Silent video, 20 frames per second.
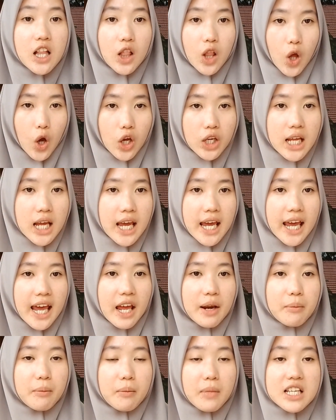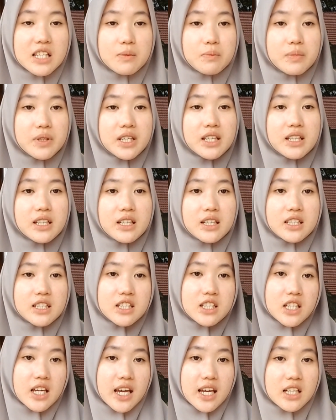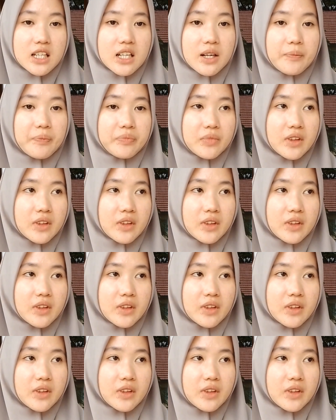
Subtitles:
alone and must be attached